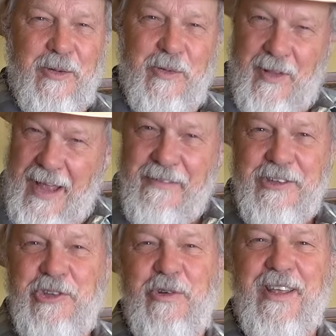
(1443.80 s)
Well, I've
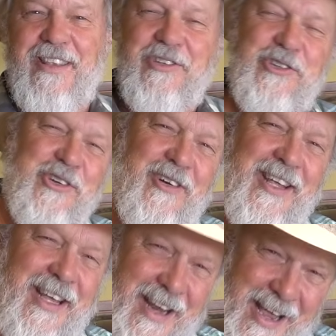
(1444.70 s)
enjoyed this
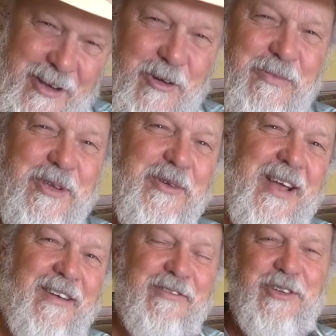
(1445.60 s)
journey, and I hope you
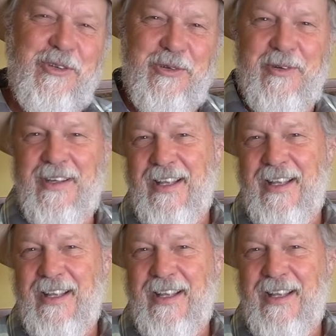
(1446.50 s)
have too.